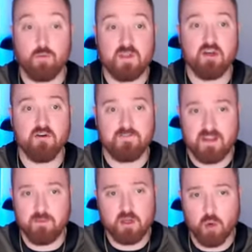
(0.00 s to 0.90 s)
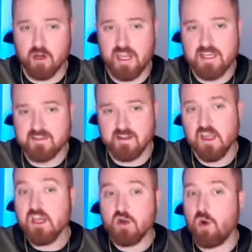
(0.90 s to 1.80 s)
appeal a family court case
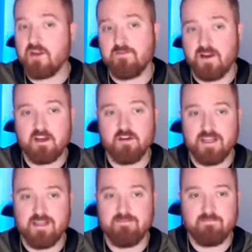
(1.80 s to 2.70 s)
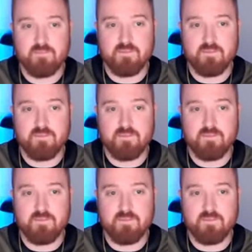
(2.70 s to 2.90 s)
quite frankly